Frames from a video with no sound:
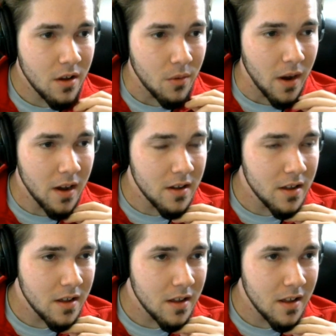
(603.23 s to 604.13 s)
Well,
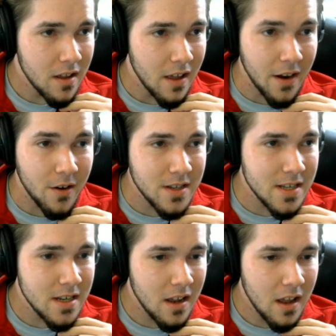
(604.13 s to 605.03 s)
that
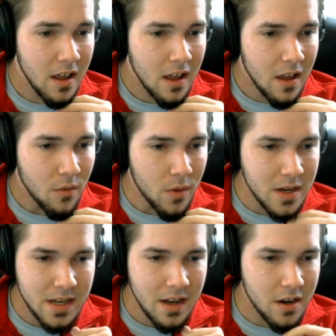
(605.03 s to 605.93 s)
hurts. What
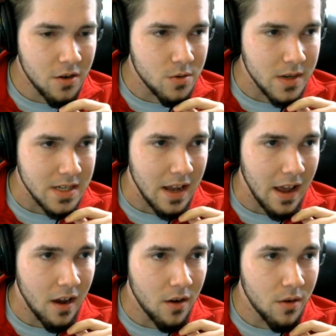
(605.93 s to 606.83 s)
is he going to do to us
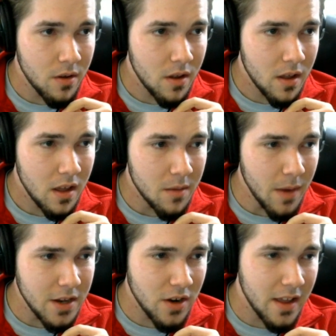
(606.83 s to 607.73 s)
now? He
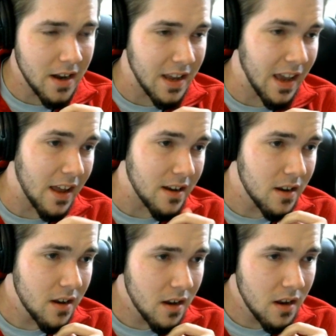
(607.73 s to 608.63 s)
might try that again.
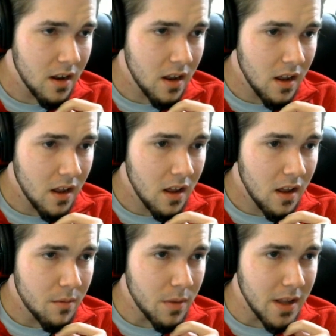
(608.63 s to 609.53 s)

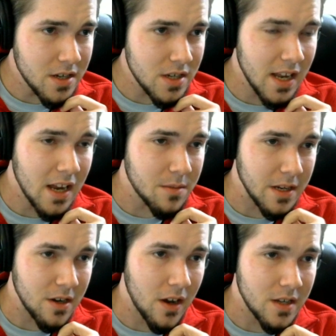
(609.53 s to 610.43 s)
But let's just
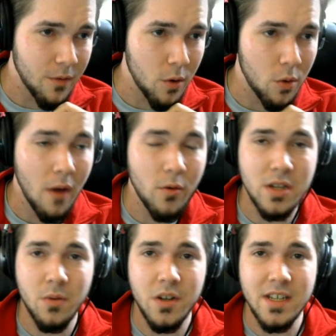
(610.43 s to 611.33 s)
seismic toss for whoever he
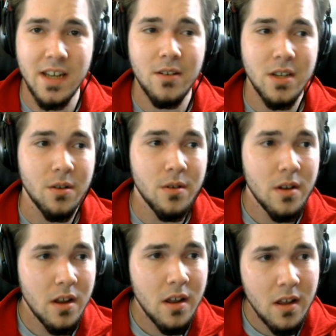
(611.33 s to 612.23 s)
switches out to.
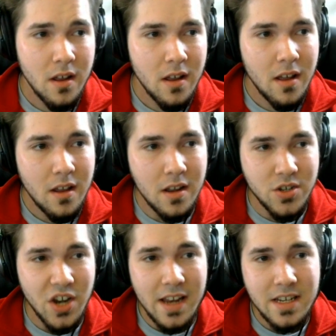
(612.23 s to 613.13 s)
Because
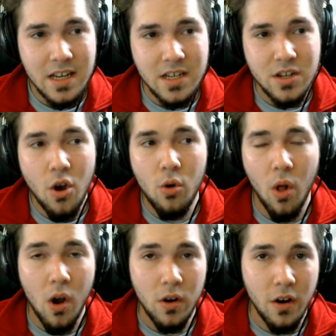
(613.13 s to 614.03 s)
Chansey is no
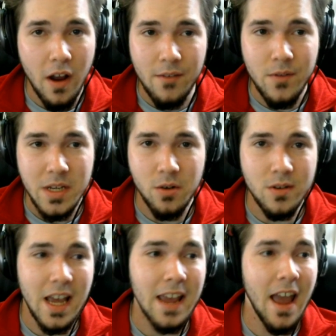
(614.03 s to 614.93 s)
longer a physical
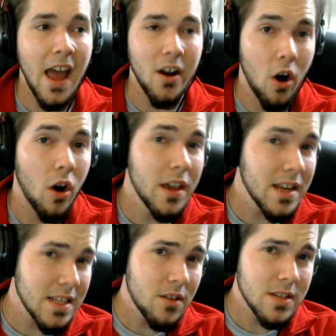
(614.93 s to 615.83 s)
tank at all. He
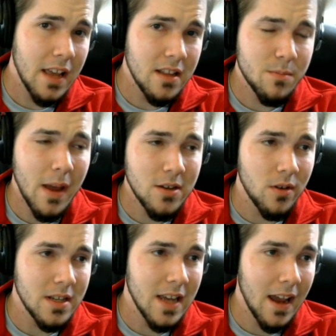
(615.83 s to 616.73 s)
can still tank
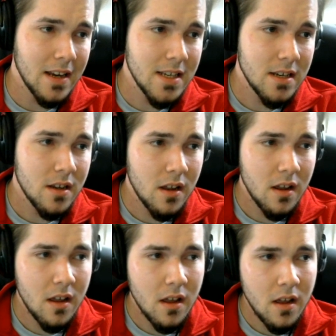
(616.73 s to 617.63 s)
special attacks.
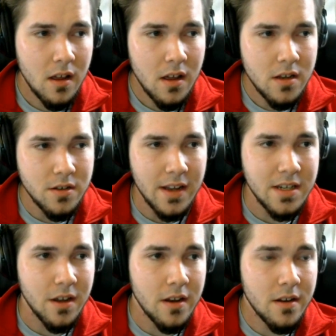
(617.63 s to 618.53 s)
So that's good.